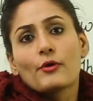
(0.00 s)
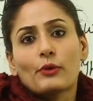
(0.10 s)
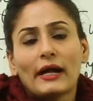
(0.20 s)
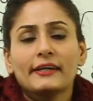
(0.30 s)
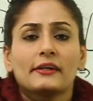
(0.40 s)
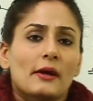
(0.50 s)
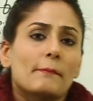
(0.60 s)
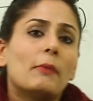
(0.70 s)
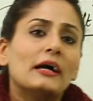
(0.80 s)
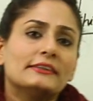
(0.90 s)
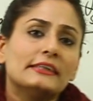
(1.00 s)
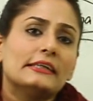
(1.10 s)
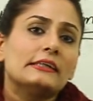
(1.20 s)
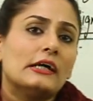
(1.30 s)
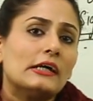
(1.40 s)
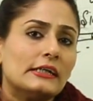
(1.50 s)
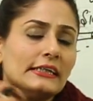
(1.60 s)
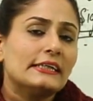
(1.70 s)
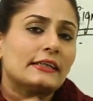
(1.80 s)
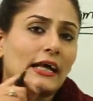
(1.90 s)
right? But in
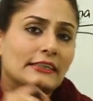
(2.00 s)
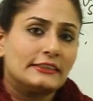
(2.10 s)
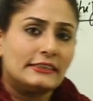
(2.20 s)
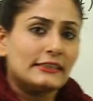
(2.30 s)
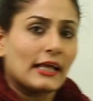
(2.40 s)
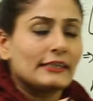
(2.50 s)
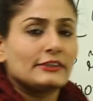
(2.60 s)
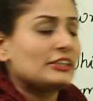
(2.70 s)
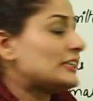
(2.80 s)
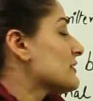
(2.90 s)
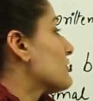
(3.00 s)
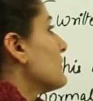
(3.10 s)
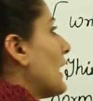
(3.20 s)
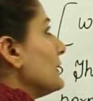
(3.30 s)
early 1990s,